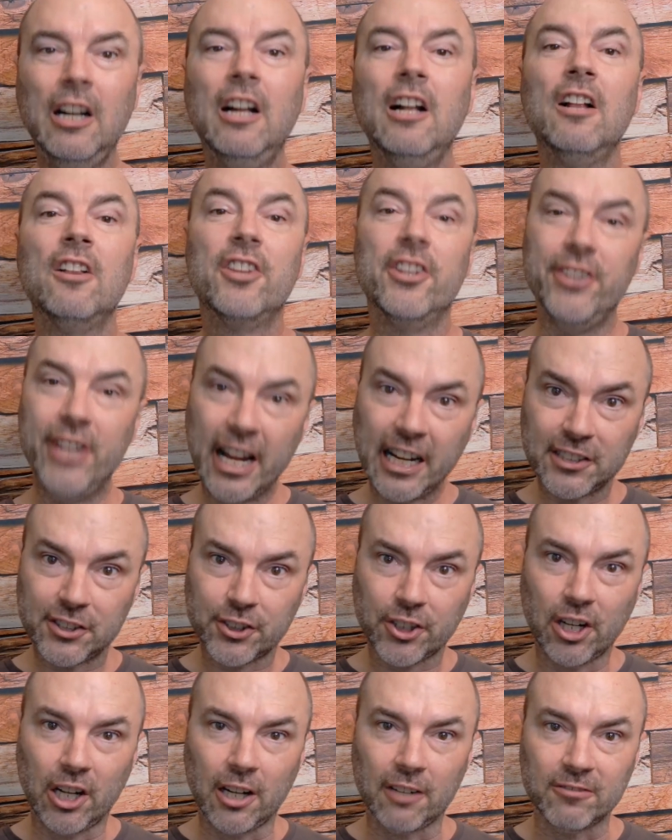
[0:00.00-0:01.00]
The next
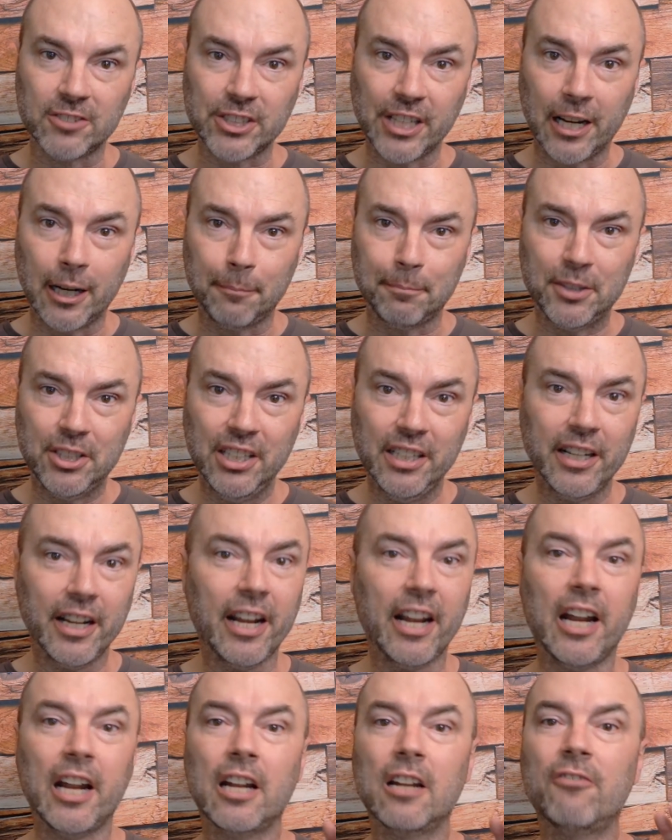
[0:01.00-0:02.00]
concept,
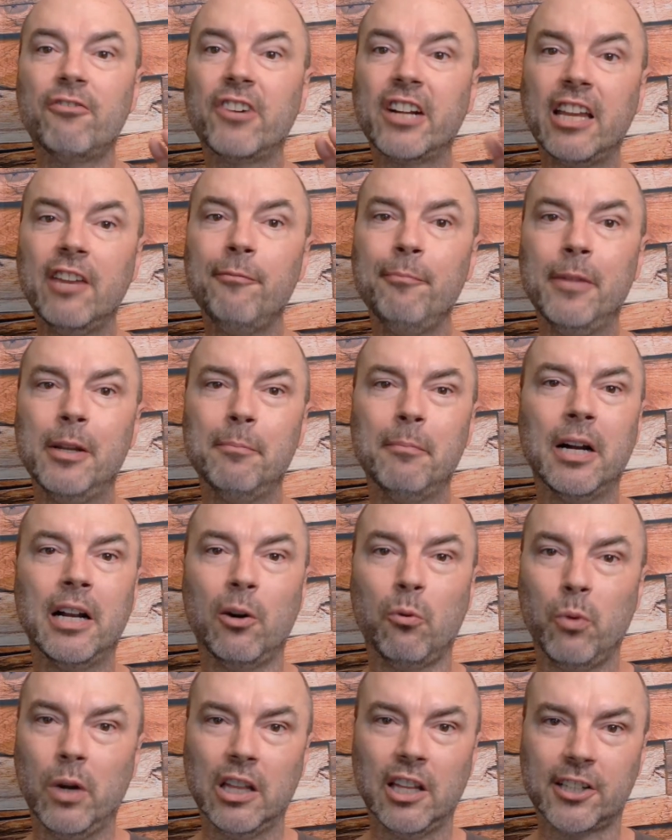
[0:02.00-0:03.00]
and forgive me my
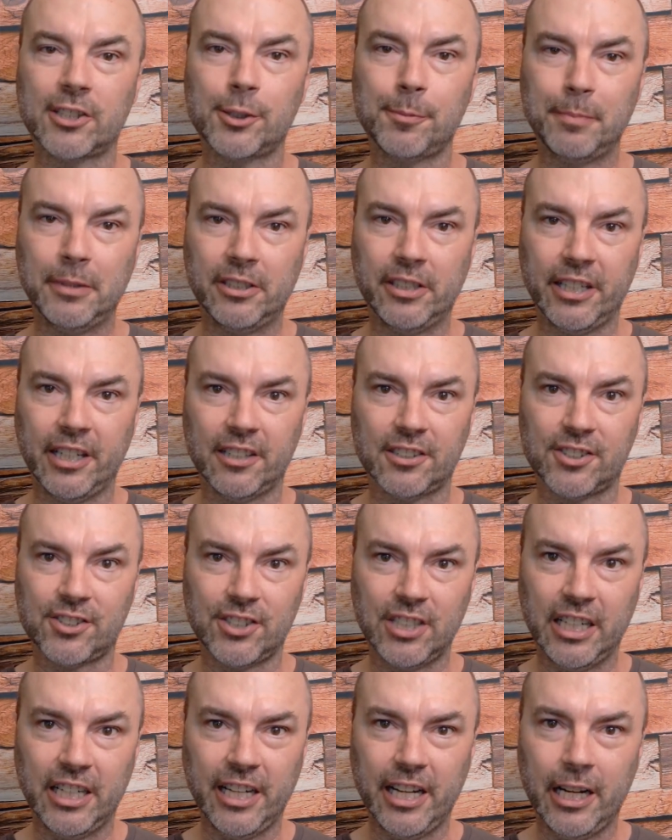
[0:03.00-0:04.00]
well-experienced
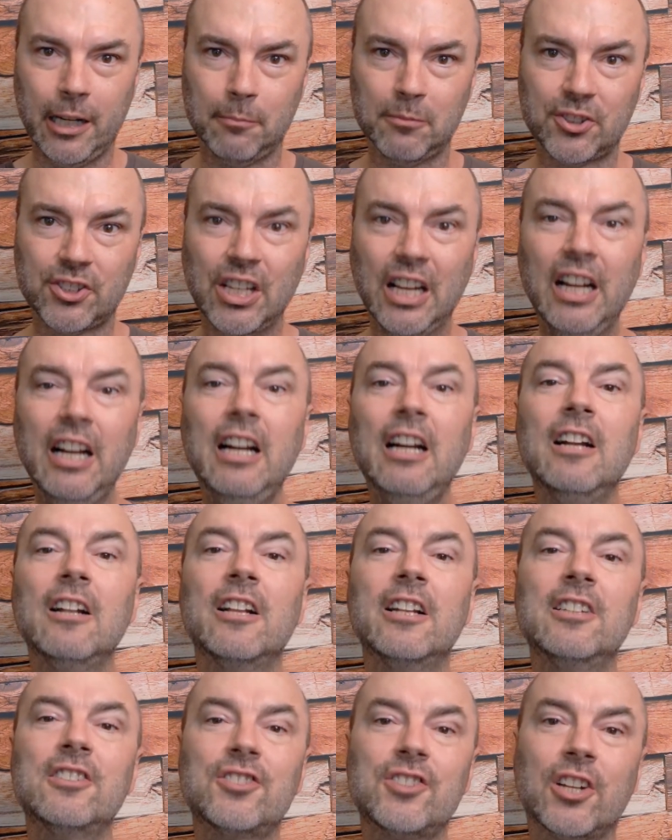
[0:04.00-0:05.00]
DMs,
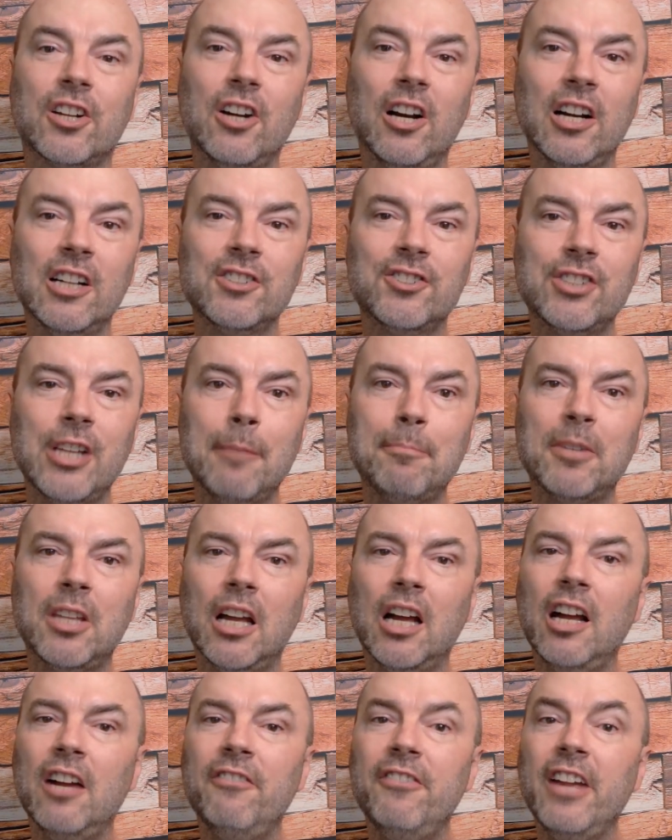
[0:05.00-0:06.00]
is the concept
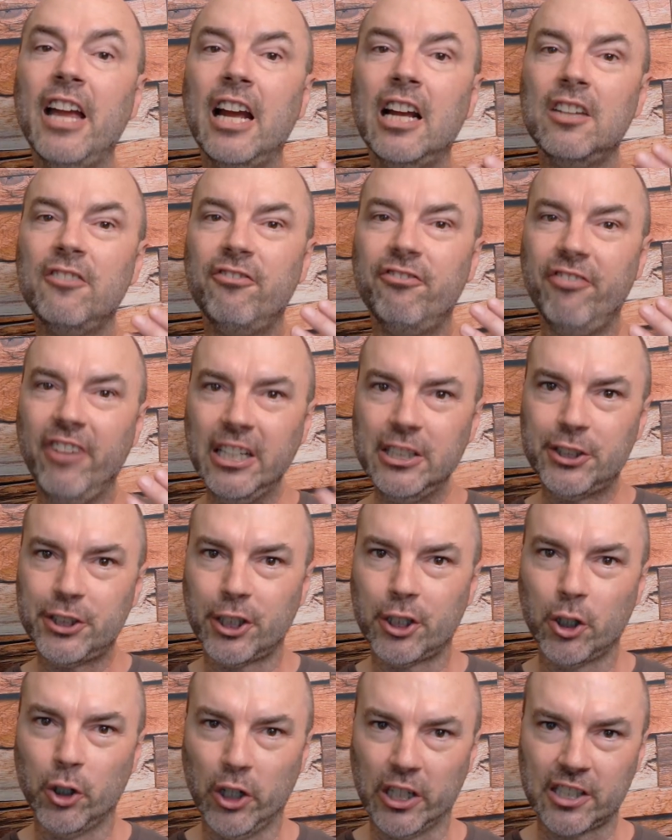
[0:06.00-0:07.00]
of adventure
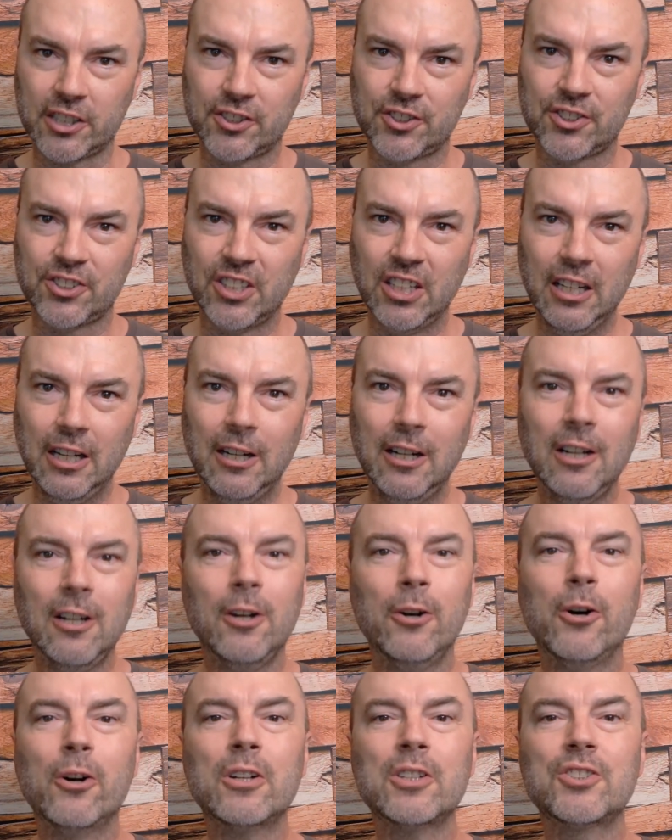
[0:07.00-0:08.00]
hooks.
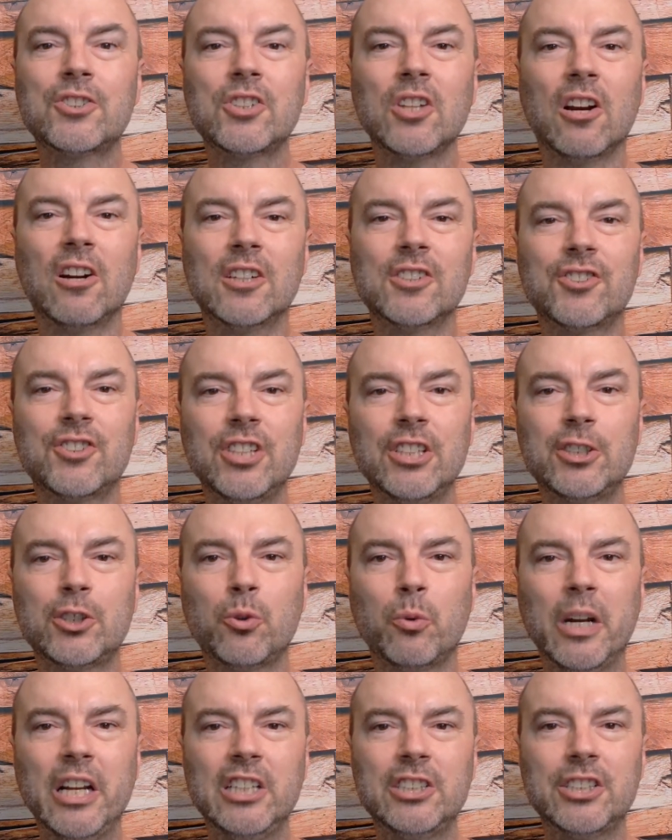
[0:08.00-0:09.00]
Hooks are
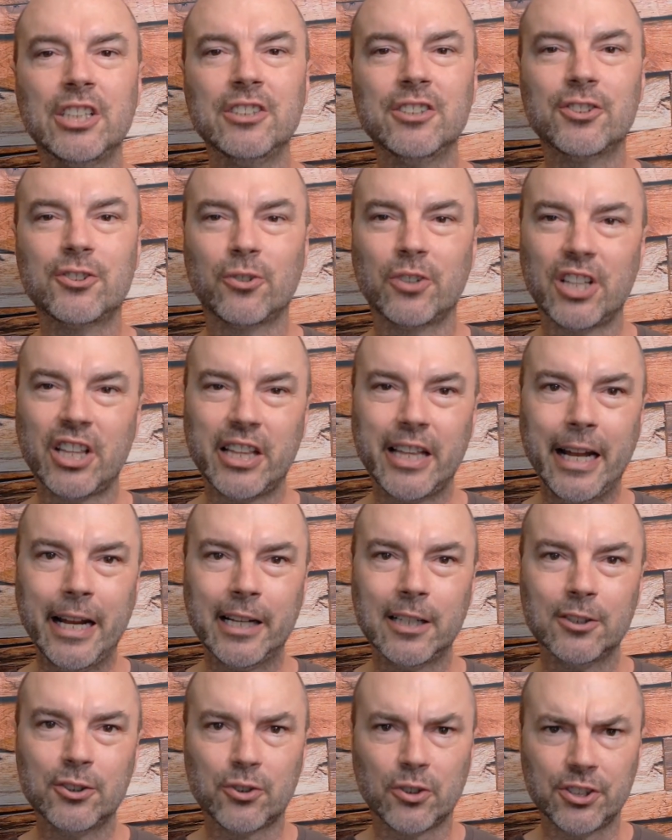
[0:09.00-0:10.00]
situations or
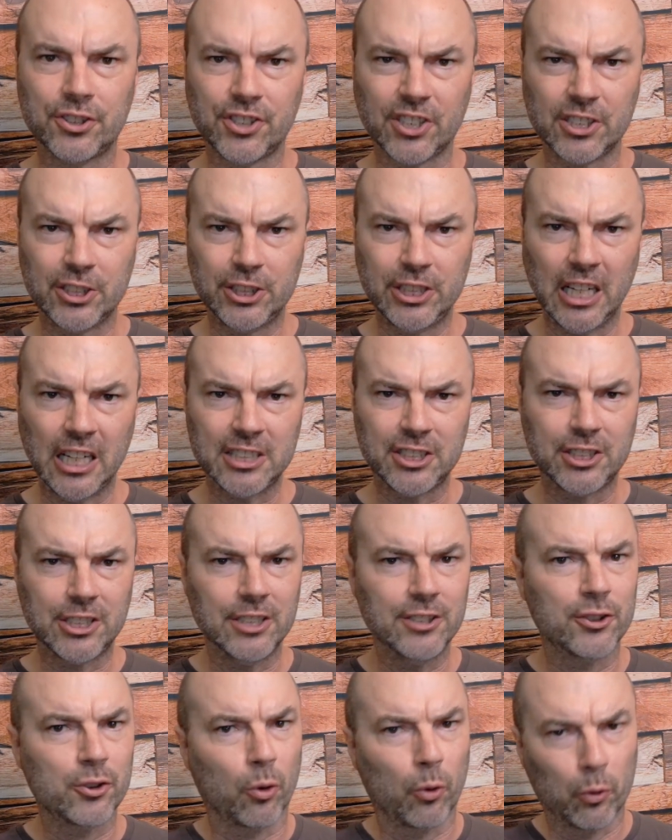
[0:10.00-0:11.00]
things or
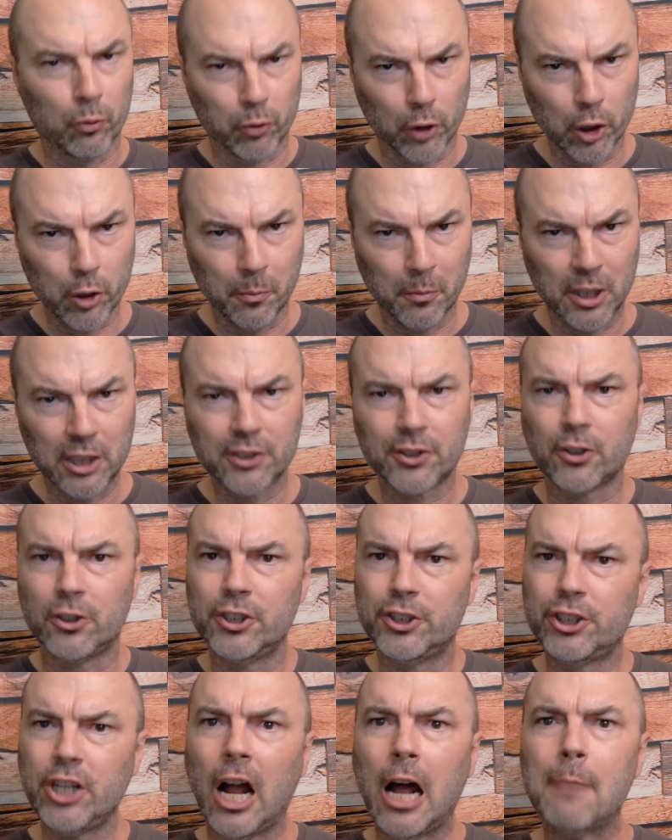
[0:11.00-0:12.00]
suggestions or rumors or
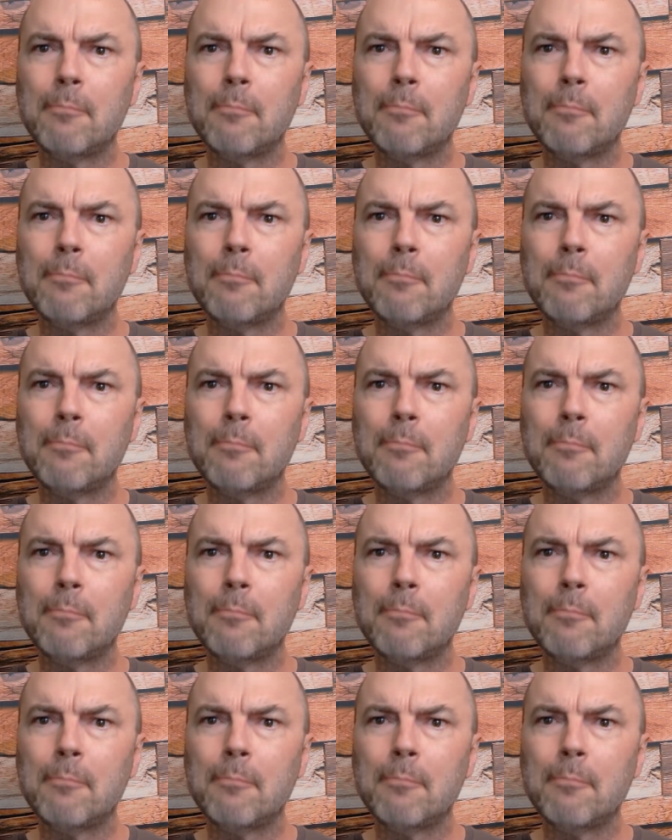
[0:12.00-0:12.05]
job